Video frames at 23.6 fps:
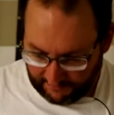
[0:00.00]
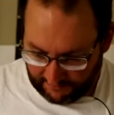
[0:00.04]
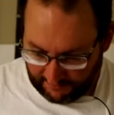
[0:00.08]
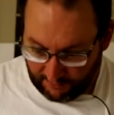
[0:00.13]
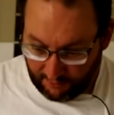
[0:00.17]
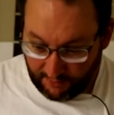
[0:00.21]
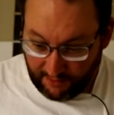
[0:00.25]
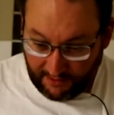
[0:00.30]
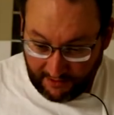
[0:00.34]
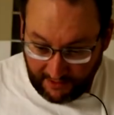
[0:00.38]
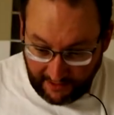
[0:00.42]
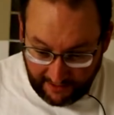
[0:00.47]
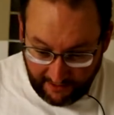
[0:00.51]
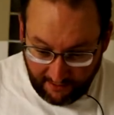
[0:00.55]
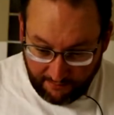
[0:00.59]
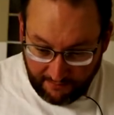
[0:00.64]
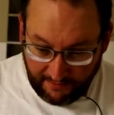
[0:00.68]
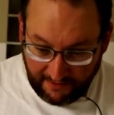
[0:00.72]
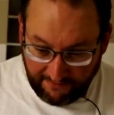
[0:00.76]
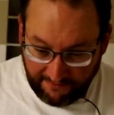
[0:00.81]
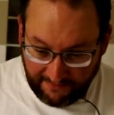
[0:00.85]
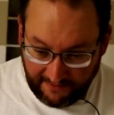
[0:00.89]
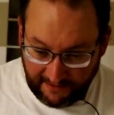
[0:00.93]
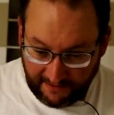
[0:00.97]
You can lie on
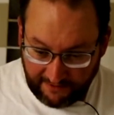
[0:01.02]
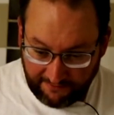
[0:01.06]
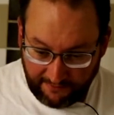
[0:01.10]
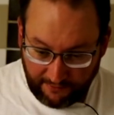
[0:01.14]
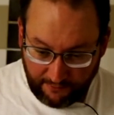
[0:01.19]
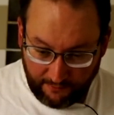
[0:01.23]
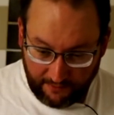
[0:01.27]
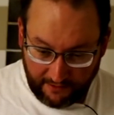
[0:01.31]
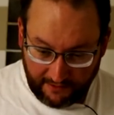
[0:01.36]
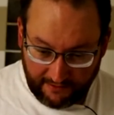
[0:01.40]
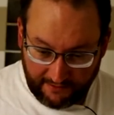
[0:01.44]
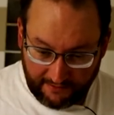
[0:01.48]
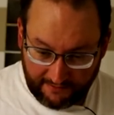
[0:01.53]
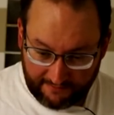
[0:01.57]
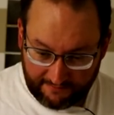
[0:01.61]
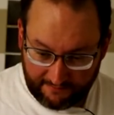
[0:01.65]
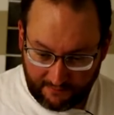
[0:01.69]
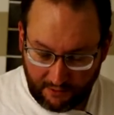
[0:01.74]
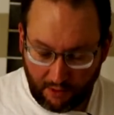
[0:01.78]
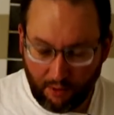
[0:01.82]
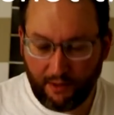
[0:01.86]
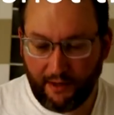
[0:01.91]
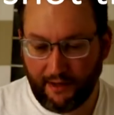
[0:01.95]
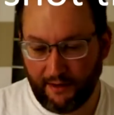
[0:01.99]
my feet if you want.
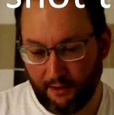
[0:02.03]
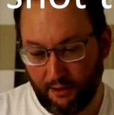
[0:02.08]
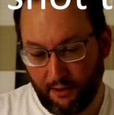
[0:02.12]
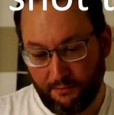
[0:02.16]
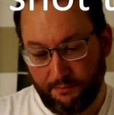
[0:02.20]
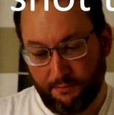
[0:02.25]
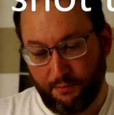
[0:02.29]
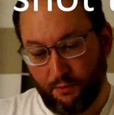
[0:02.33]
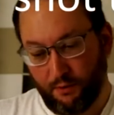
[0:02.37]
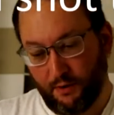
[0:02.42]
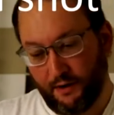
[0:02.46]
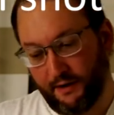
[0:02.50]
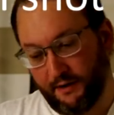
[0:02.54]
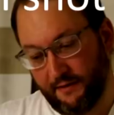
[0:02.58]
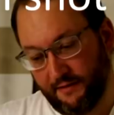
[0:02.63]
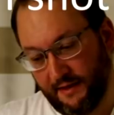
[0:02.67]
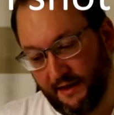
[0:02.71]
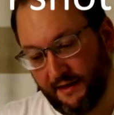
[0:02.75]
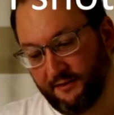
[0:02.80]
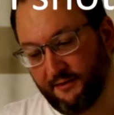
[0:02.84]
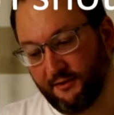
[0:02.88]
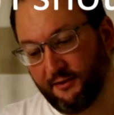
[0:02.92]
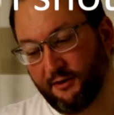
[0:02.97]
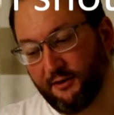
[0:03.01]
Okay, good boy.
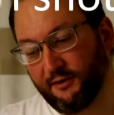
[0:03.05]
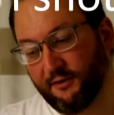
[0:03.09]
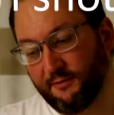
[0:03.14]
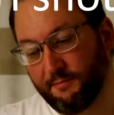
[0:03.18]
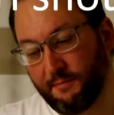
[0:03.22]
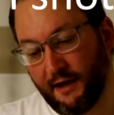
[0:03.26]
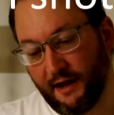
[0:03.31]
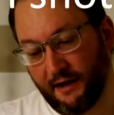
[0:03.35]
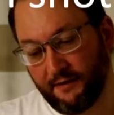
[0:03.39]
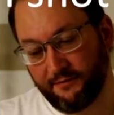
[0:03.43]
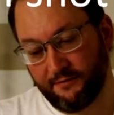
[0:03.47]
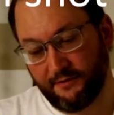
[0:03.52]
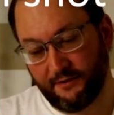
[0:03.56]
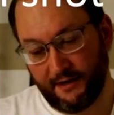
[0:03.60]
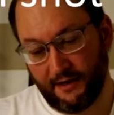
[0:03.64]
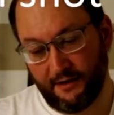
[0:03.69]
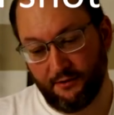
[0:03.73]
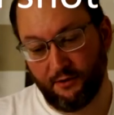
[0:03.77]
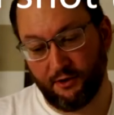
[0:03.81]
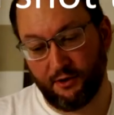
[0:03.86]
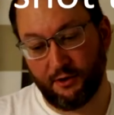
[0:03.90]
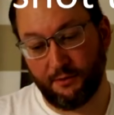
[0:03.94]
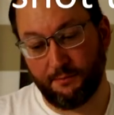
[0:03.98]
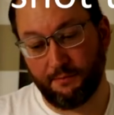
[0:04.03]
That's a good spot for
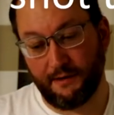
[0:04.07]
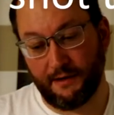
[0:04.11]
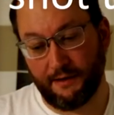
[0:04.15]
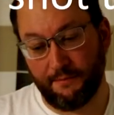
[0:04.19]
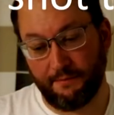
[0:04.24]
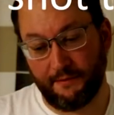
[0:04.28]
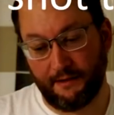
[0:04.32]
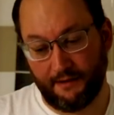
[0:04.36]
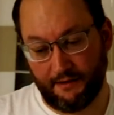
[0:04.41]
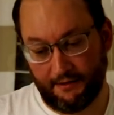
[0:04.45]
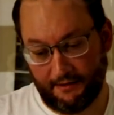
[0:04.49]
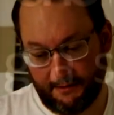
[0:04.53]
now. Good puppy.